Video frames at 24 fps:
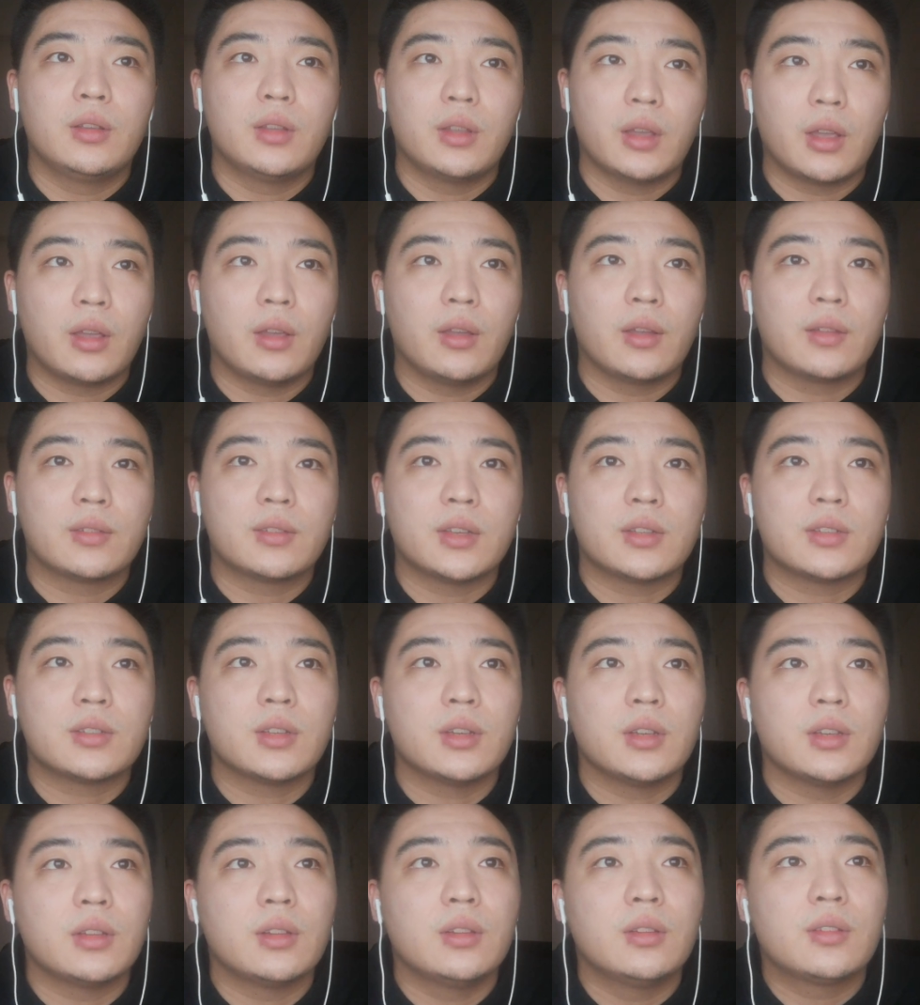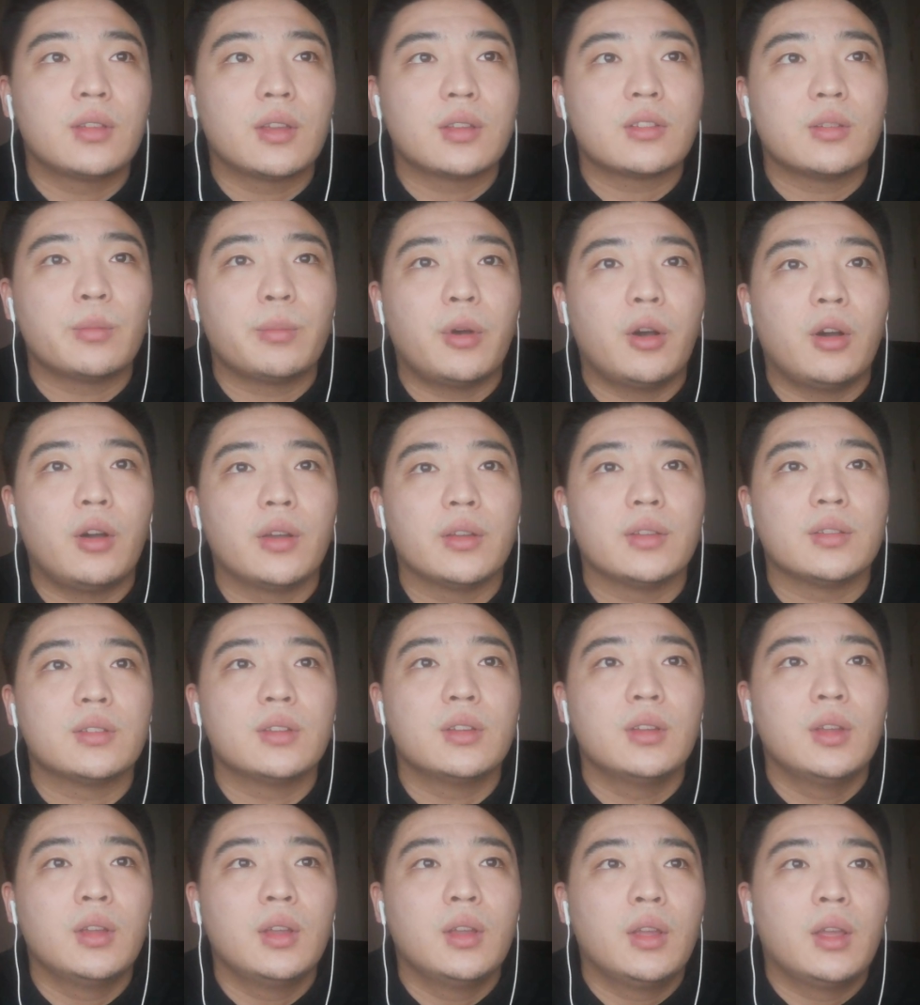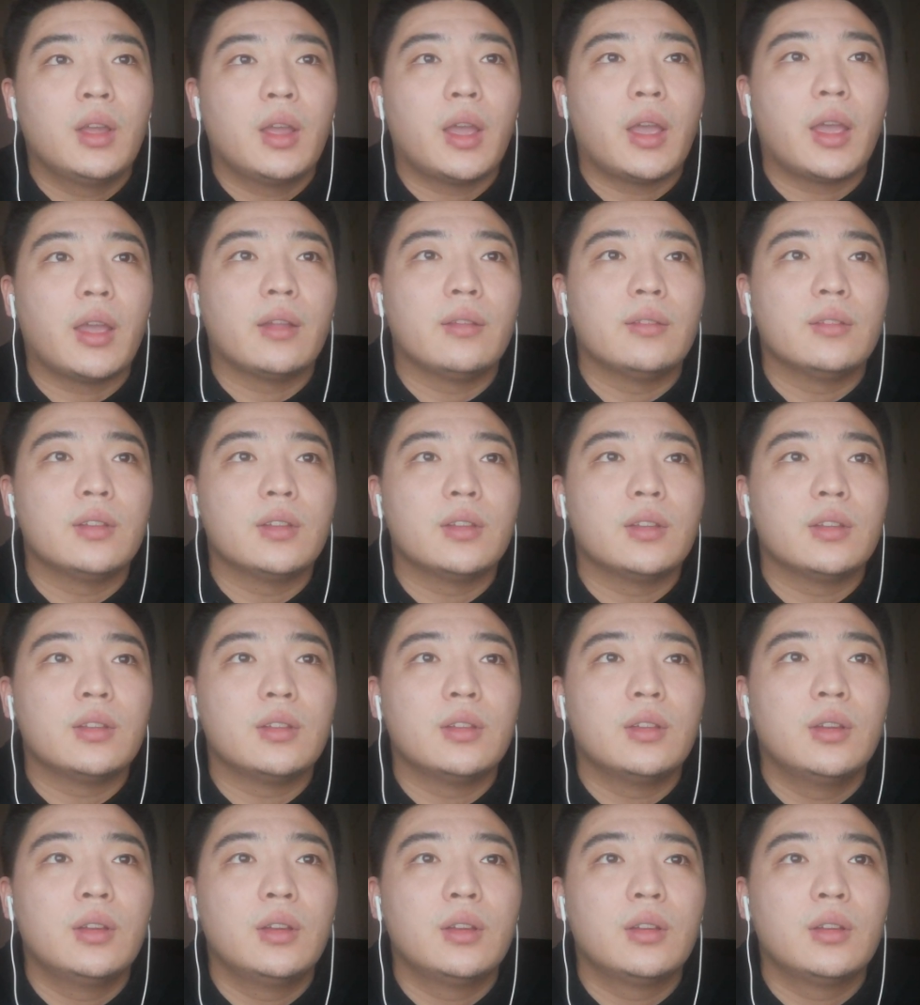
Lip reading: Yeah, that's it. That's the point. And